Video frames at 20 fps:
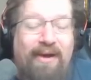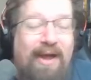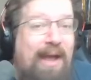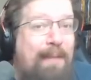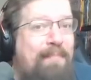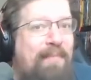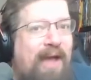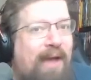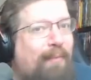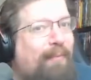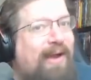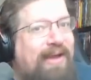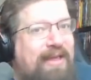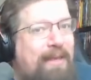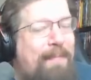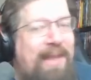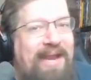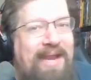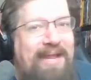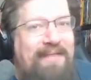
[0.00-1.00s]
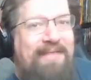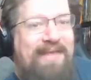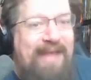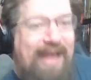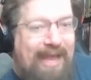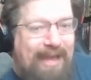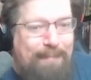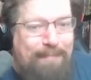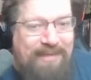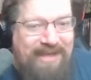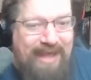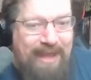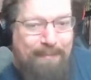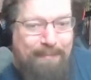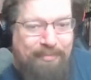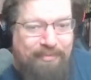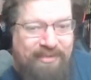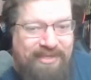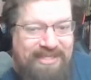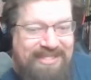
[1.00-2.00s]
I'm not recommending the APM
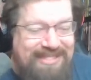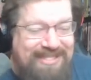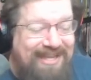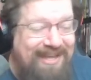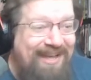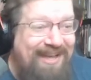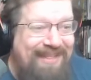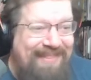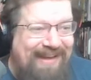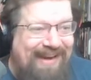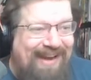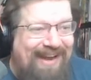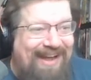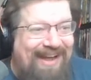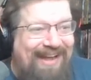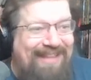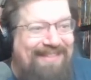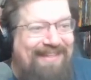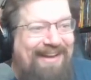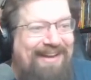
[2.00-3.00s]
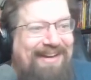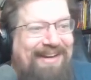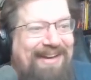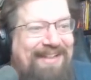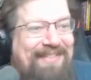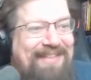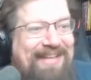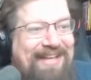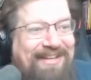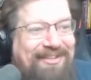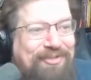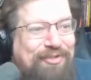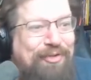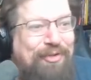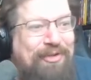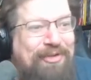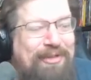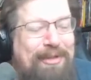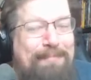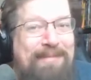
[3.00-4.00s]
Priest that I highlighted in the intro
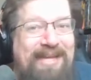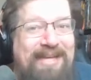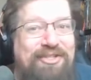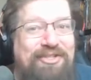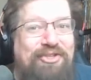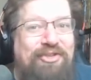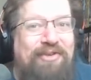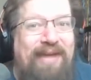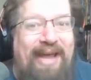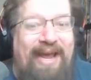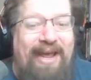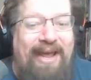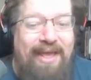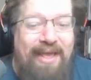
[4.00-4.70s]
clip yesterday.